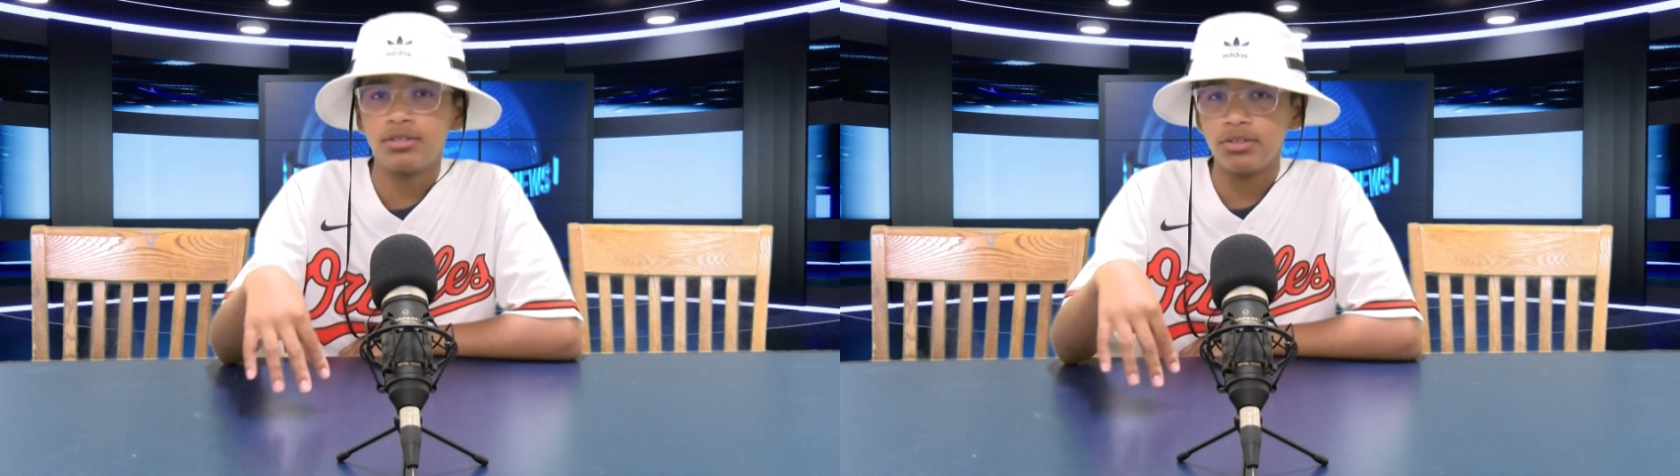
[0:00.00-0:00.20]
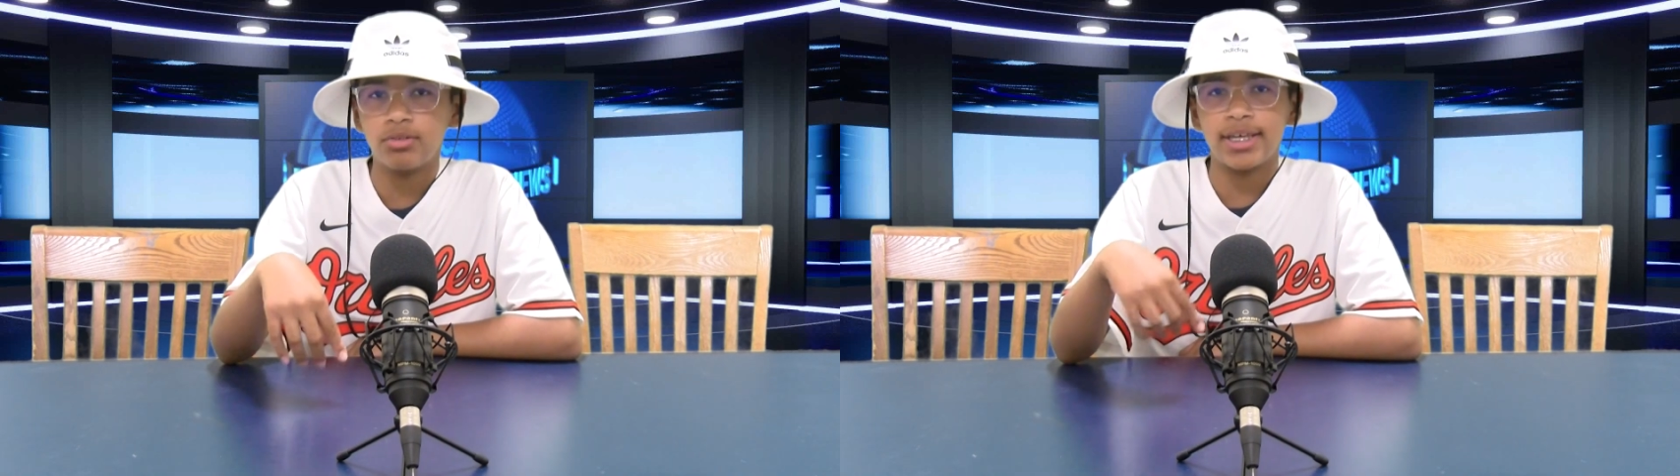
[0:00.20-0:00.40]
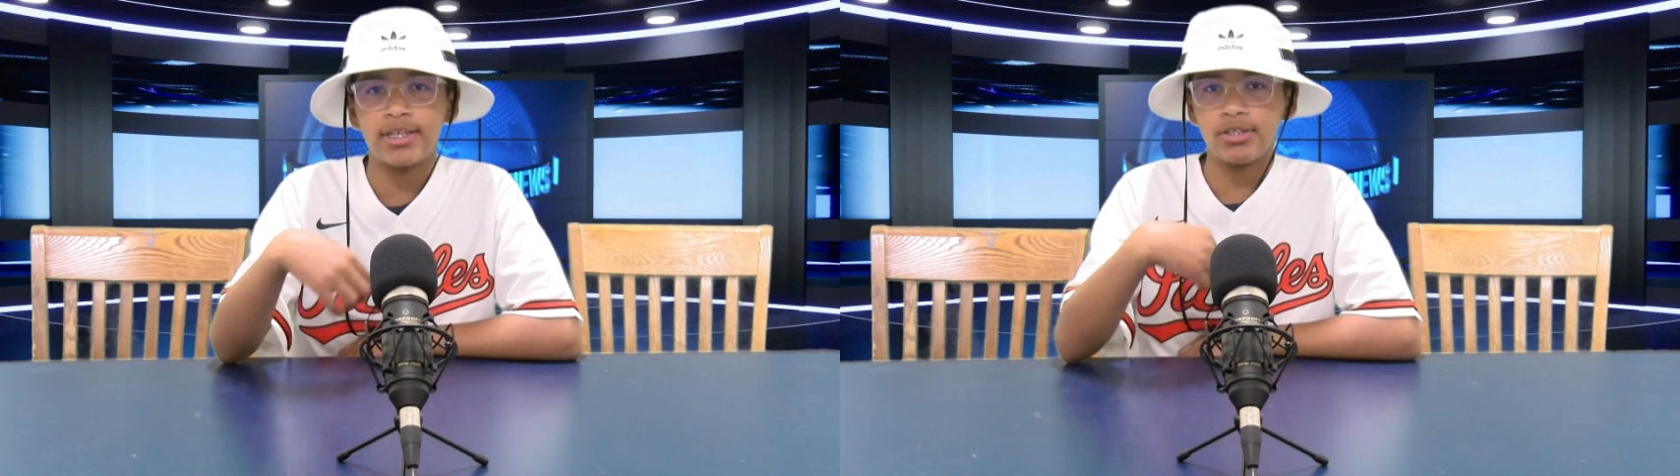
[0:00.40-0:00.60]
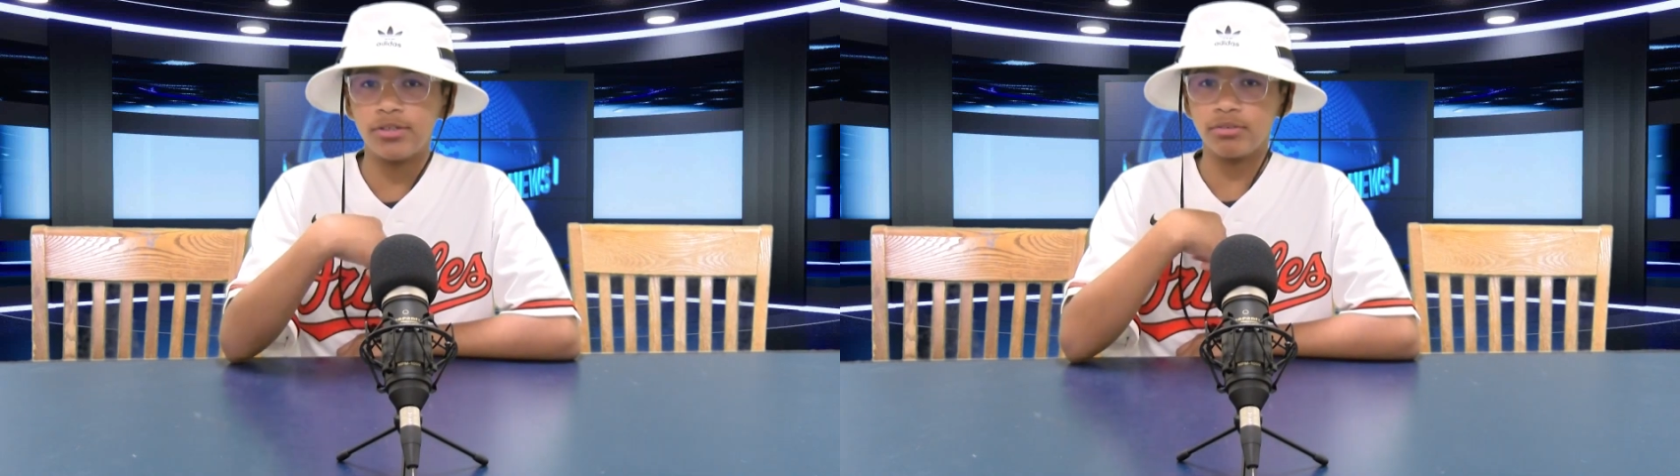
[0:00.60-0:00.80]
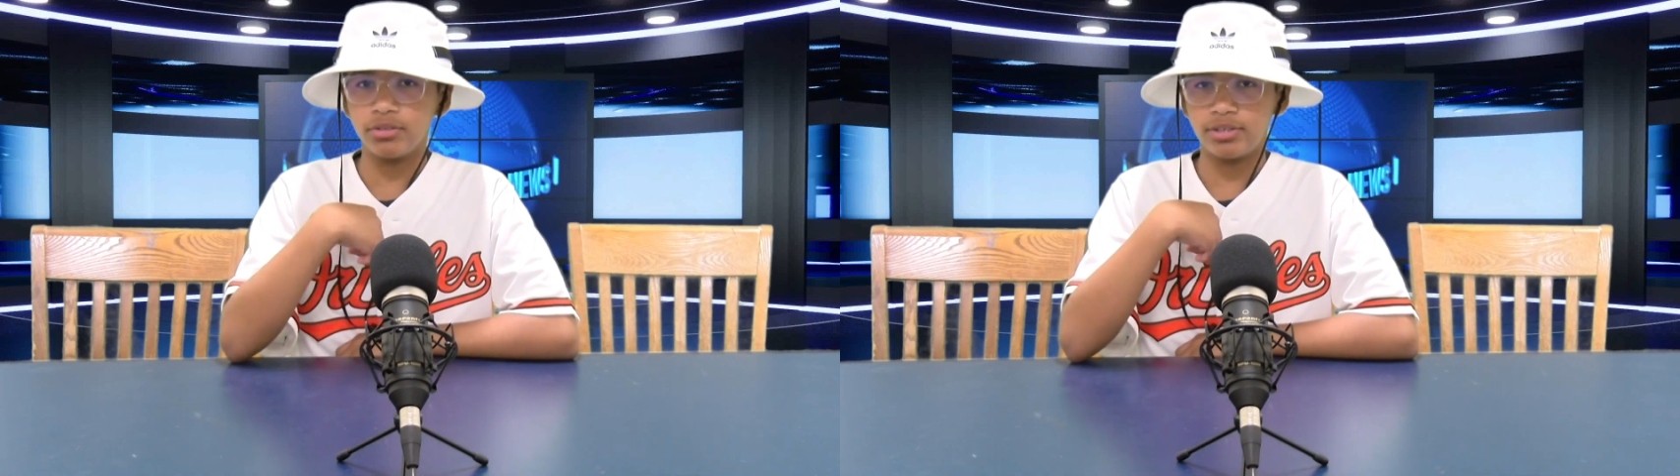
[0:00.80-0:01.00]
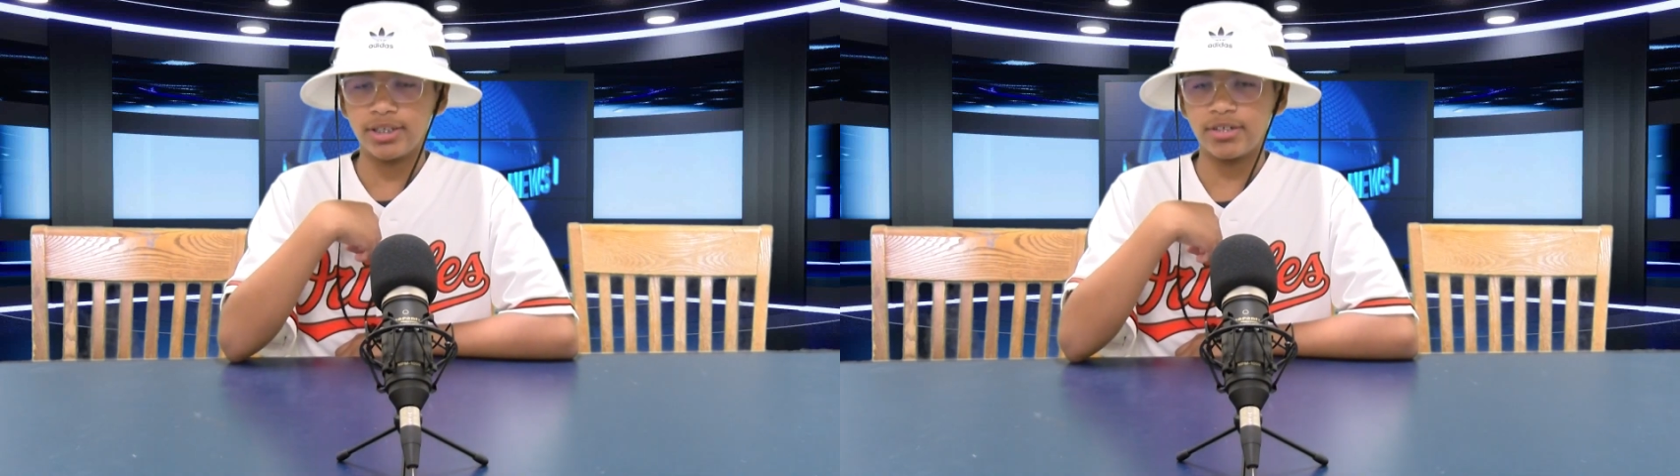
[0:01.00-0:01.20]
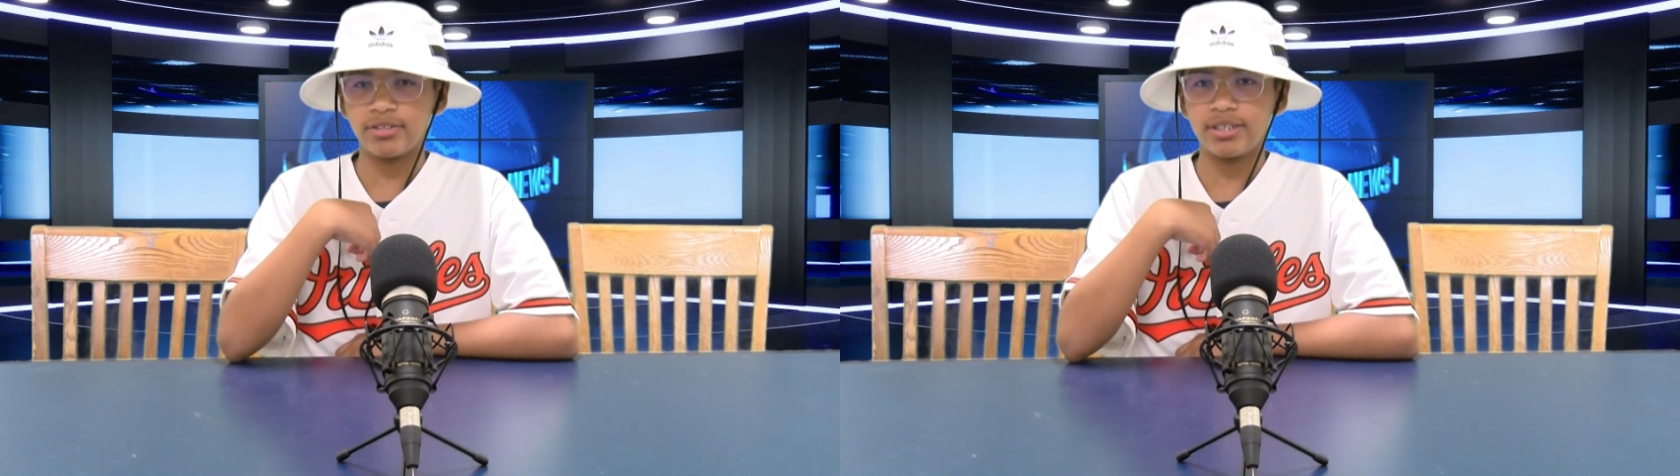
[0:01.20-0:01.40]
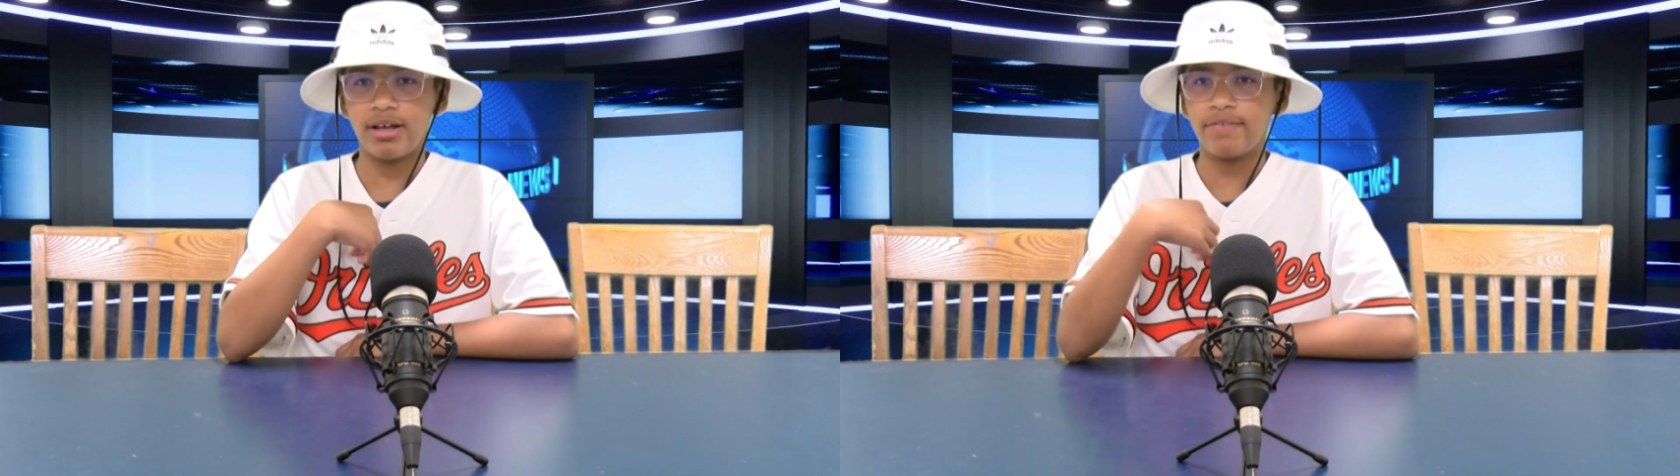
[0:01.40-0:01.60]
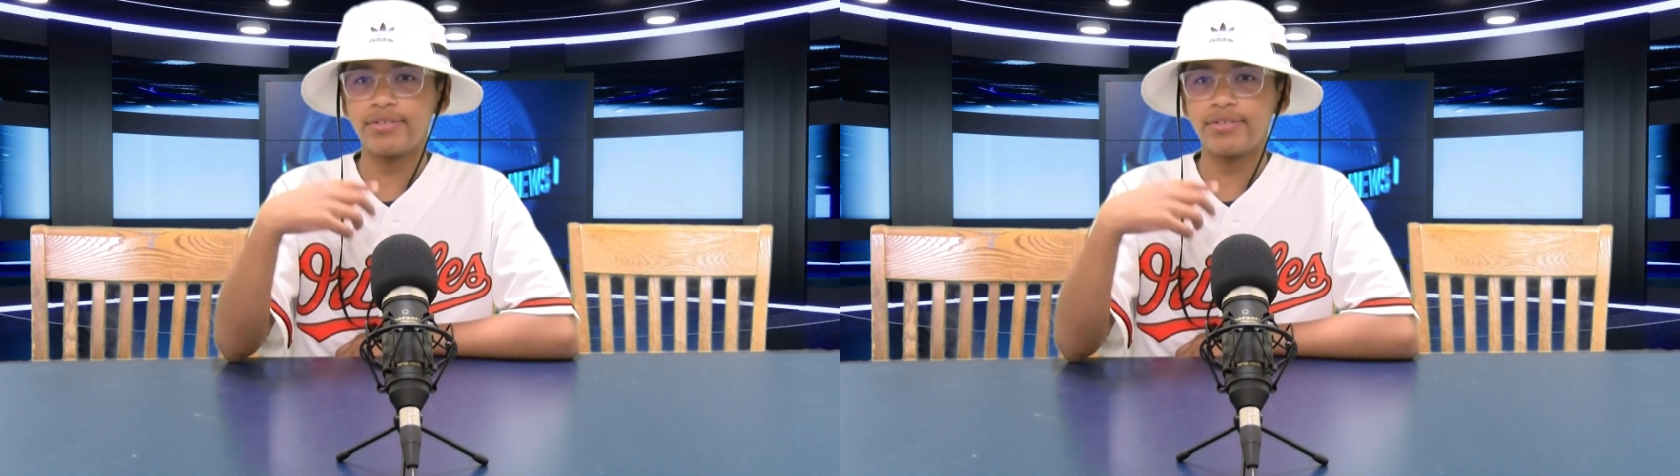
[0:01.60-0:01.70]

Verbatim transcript: you like you losing yourself.